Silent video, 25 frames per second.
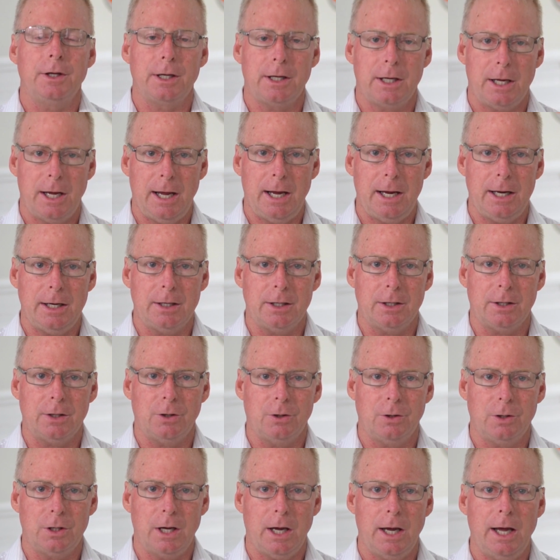cane,
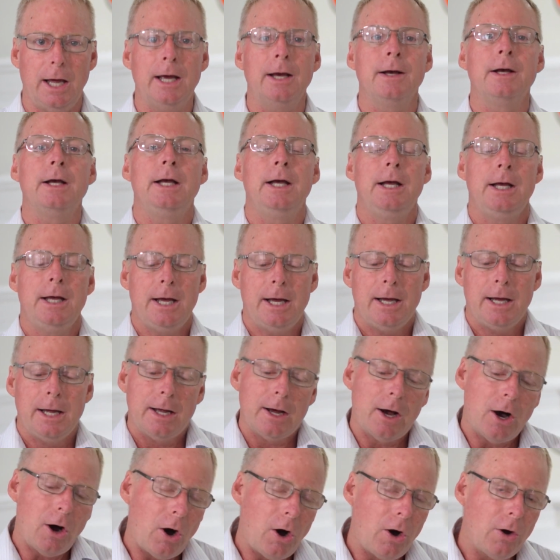okay?
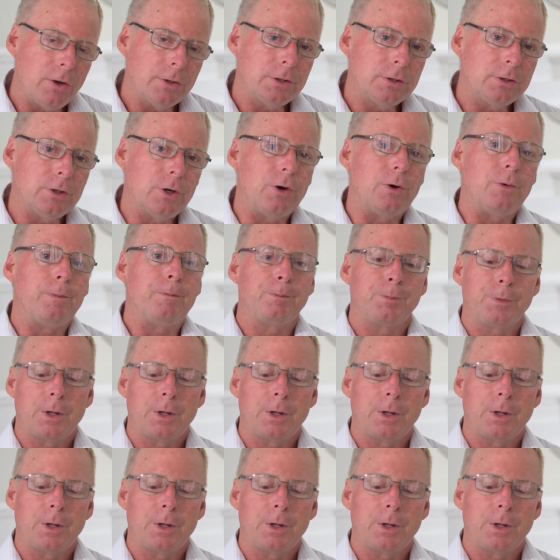Also,